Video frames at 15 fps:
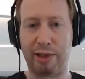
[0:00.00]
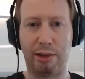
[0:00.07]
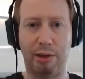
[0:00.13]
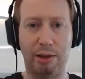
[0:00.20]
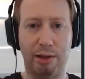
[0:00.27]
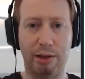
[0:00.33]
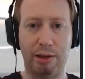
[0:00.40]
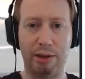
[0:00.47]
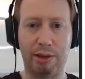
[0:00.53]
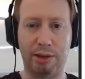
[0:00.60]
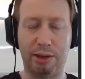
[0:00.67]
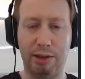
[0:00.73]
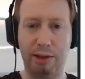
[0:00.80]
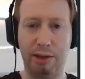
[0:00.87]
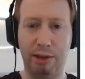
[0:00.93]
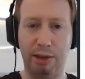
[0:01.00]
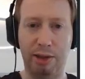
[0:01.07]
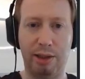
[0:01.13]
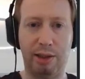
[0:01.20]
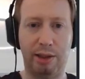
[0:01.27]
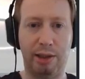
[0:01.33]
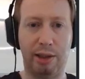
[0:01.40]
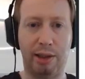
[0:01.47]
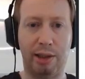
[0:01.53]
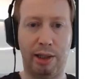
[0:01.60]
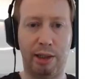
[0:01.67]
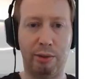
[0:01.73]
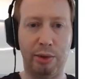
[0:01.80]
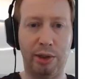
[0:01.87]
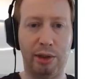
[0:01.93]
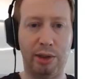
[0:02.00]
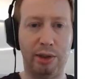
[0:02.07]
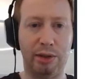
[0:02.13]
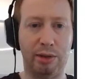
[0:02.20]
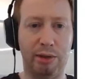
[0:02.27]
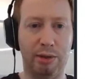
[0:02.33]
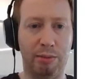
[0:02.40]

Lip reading: a little and see how we can